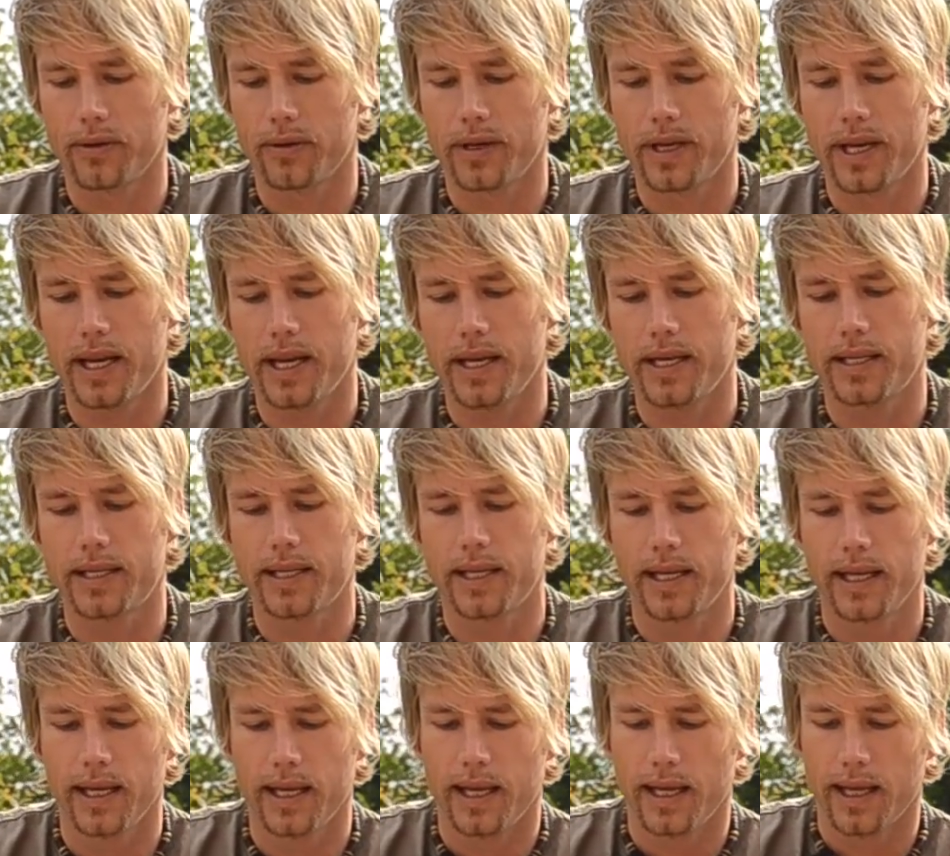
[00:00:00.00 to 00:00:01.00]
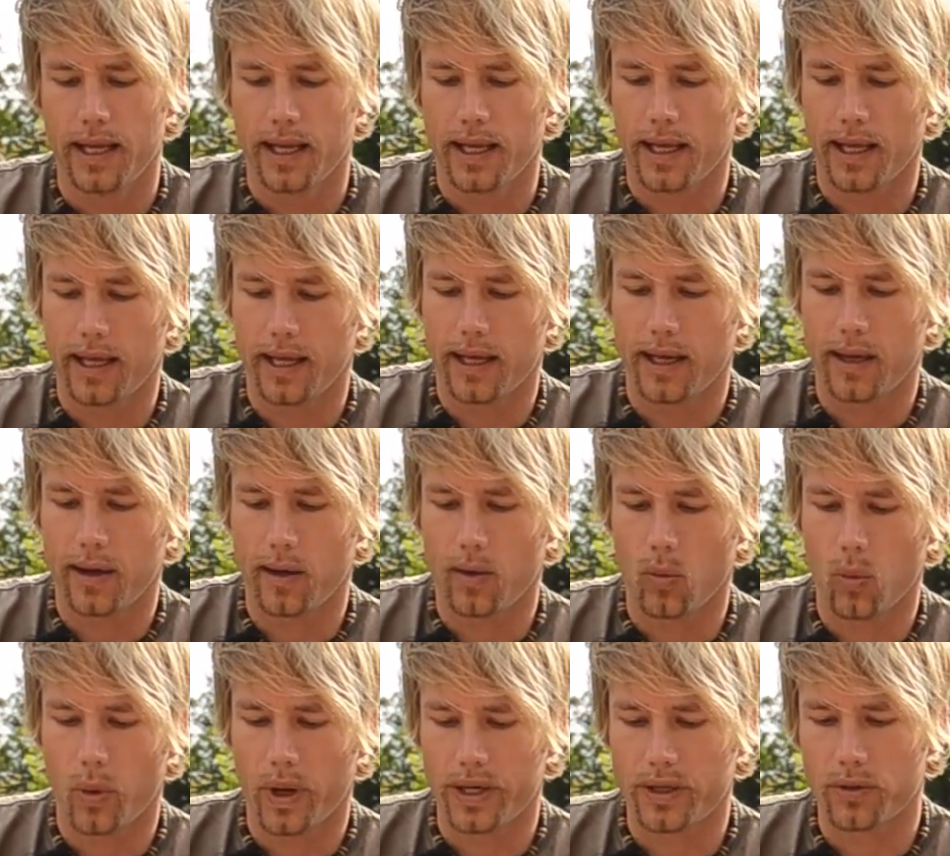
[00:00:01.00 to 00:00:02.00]
you need
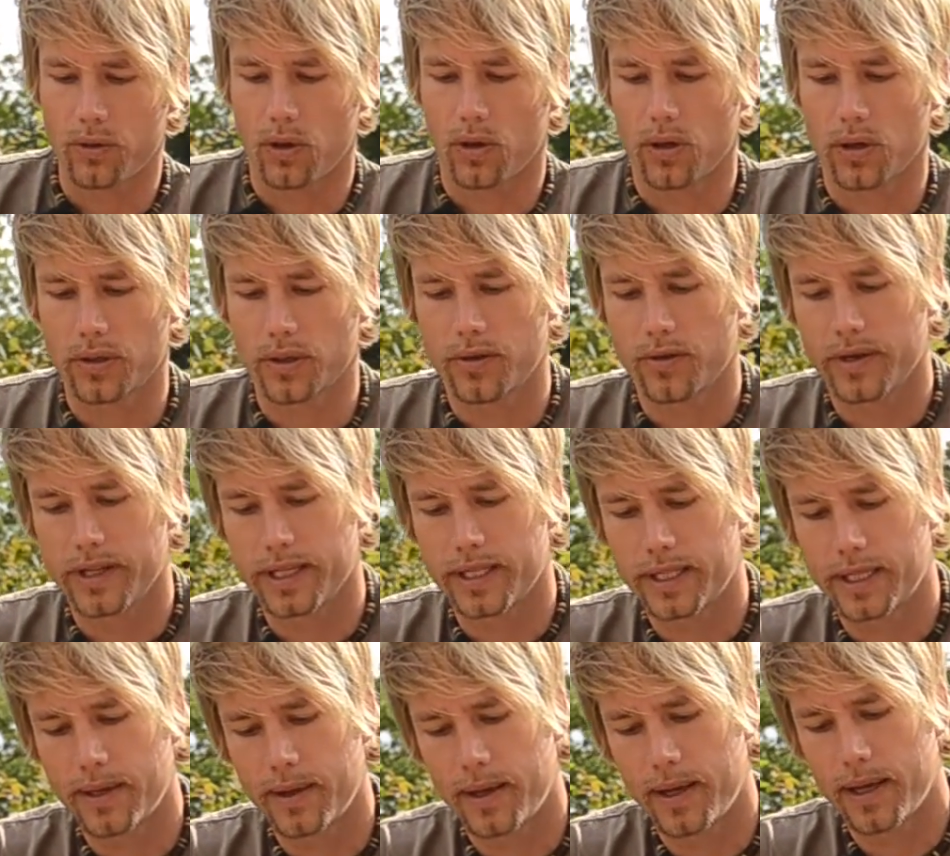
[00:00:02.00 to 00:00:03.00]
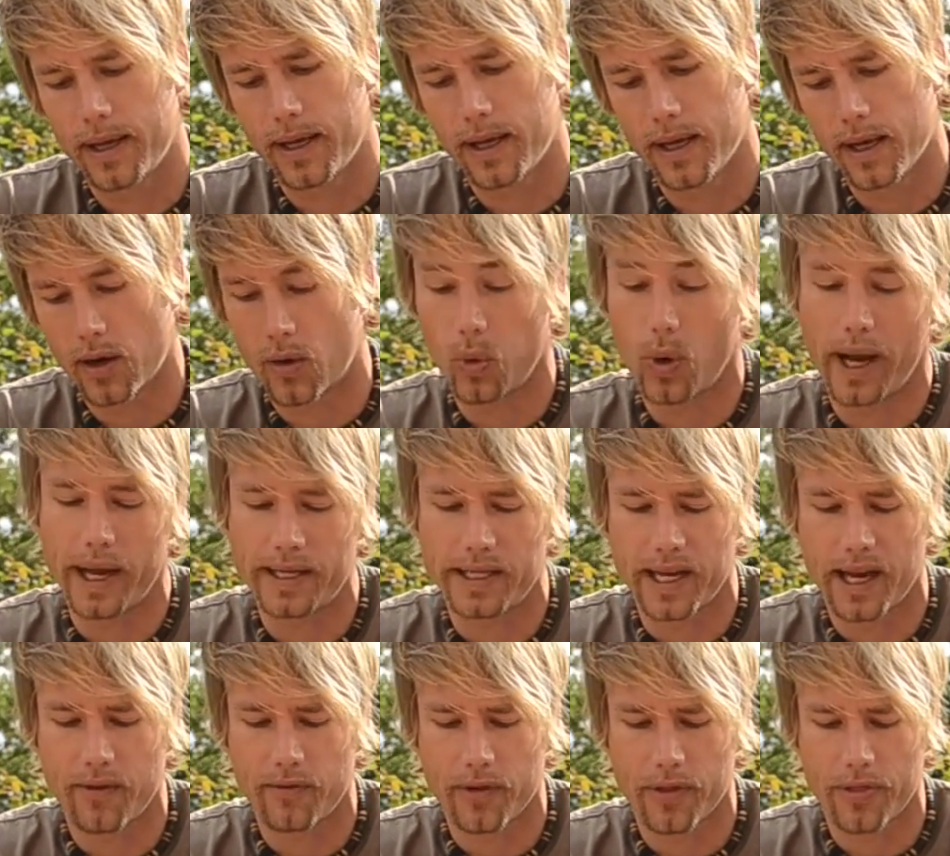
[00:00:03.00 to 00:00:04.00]
when you order it, quite
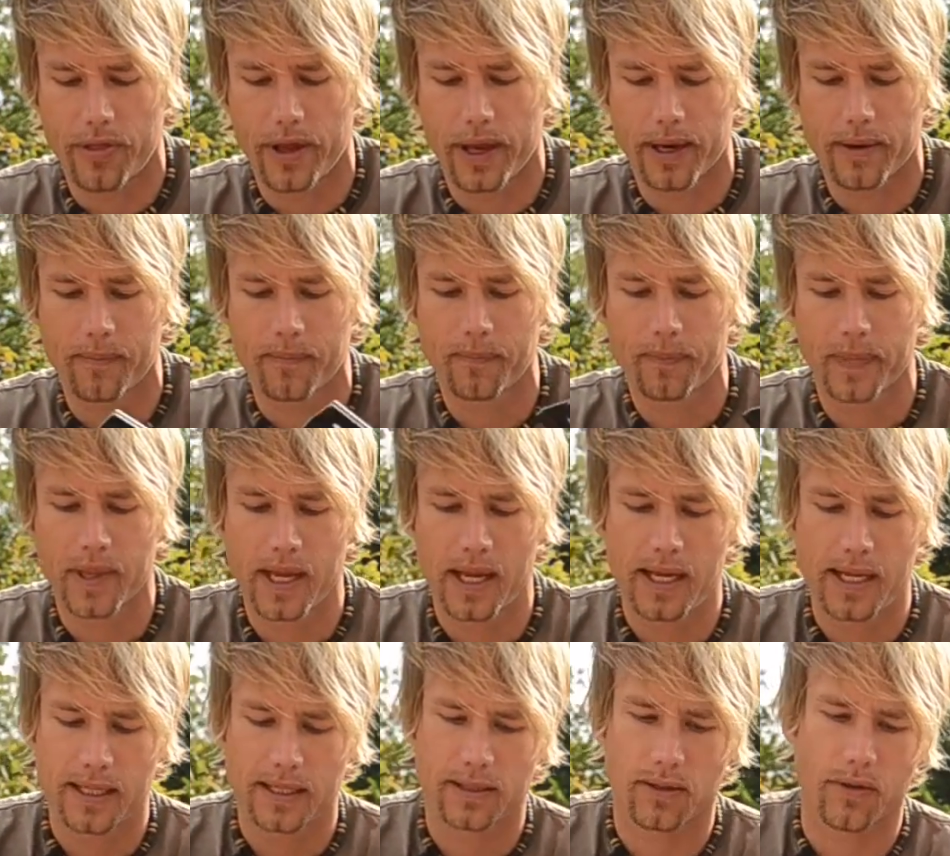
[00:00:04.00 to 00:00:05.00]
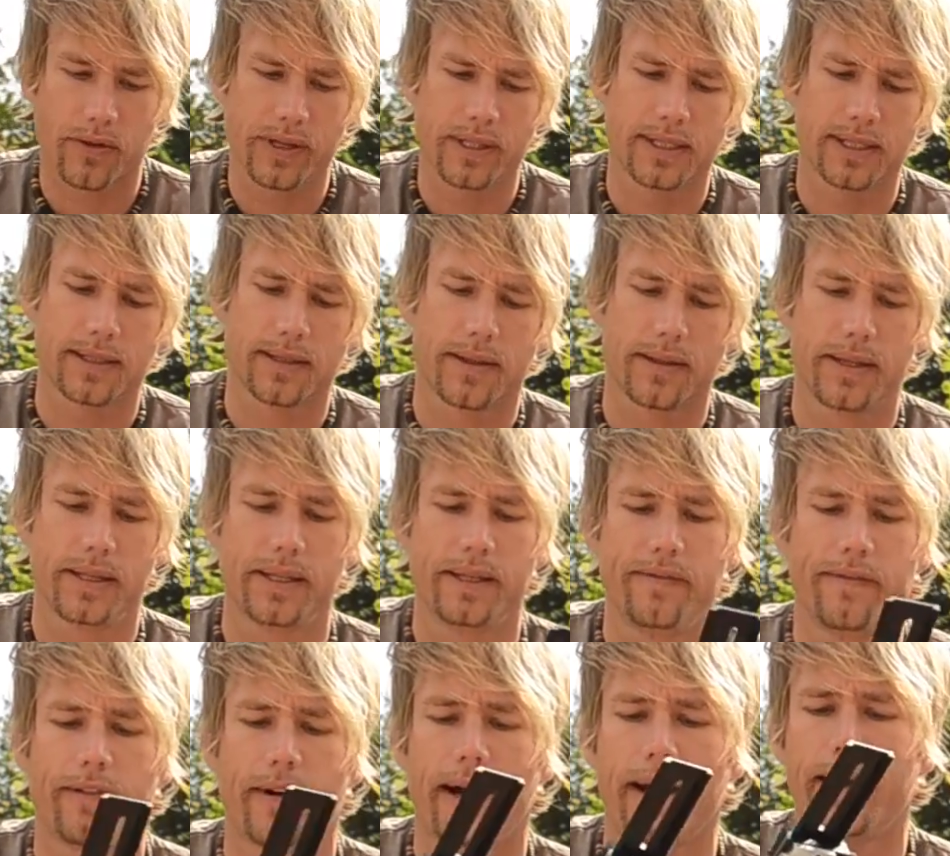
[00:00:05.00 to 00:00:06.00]
everything. So this is the
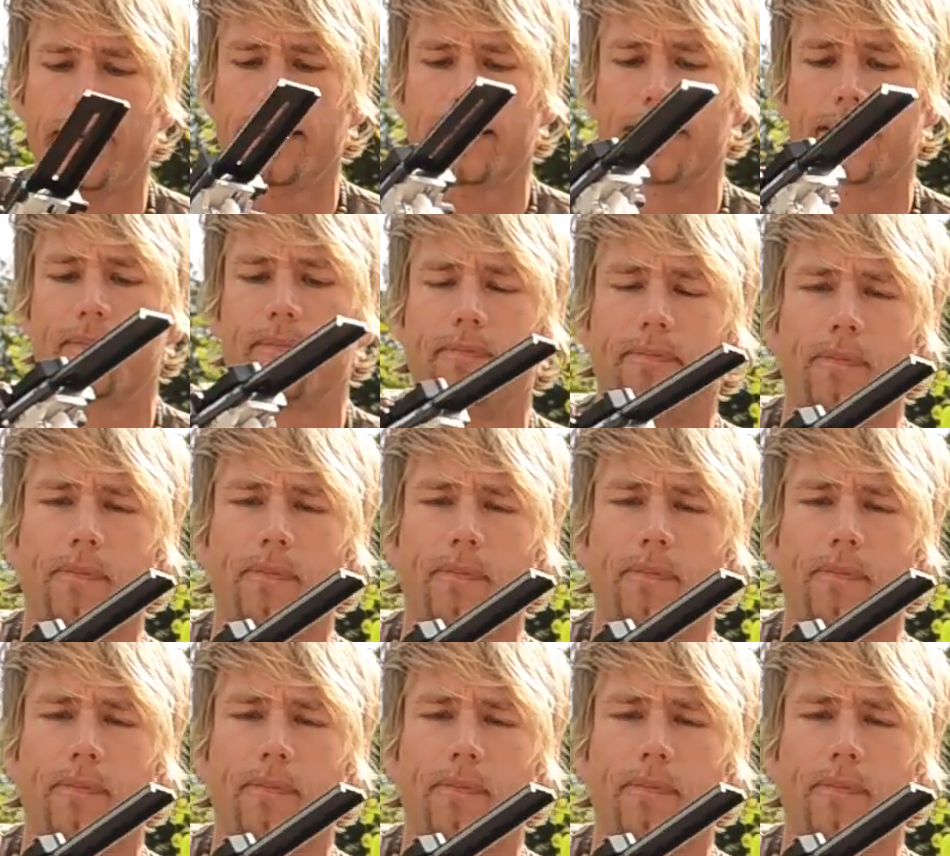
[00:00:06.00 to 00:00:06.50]
device.